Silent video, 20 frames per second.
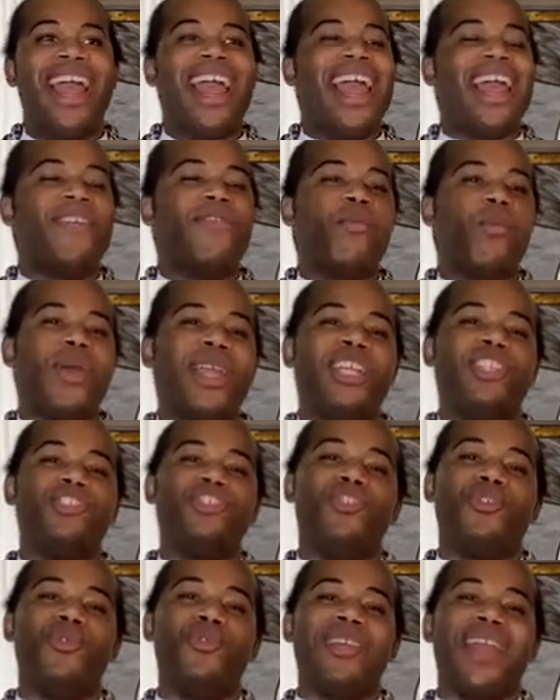If we
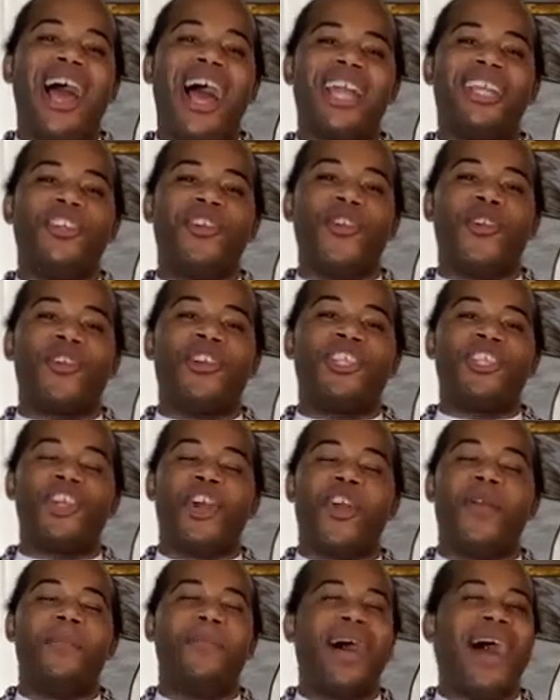do not nourish
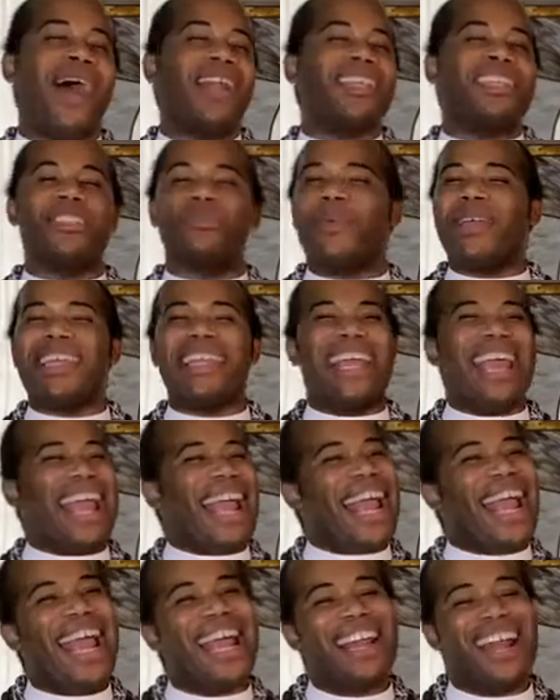our bodies, we
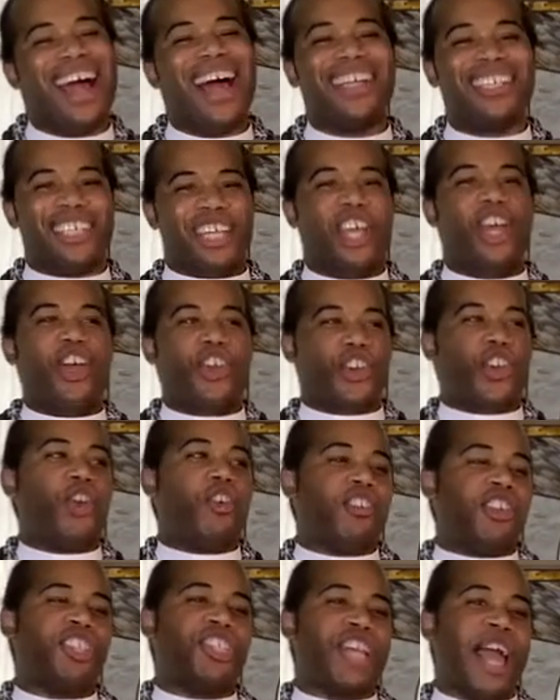cannot
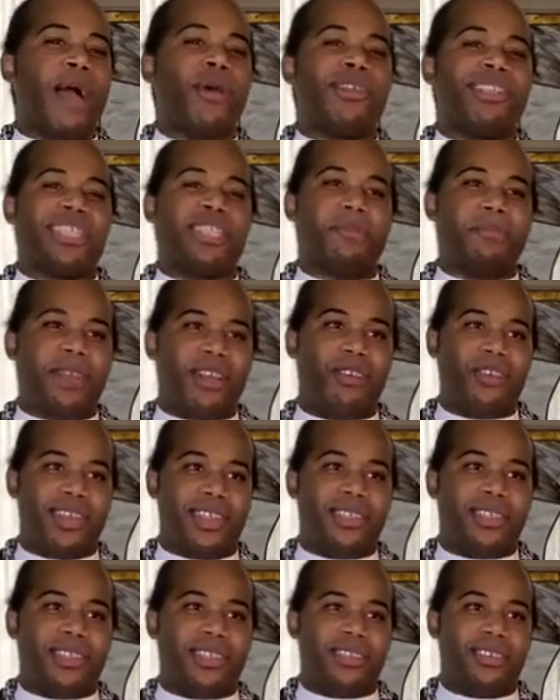nourish our
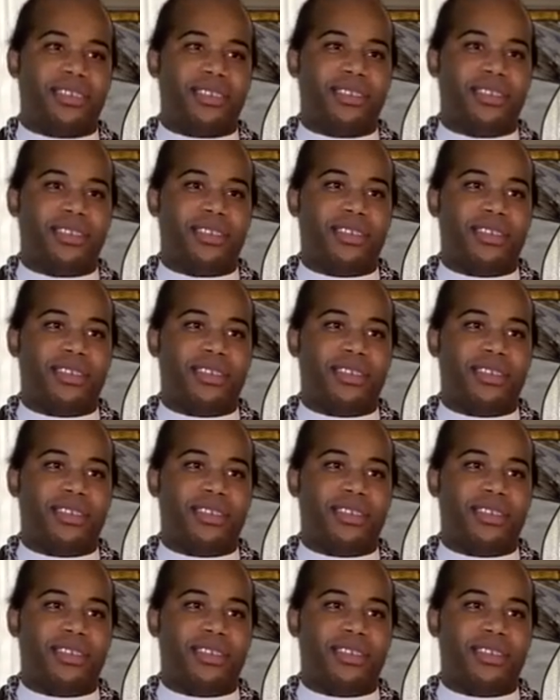spirits.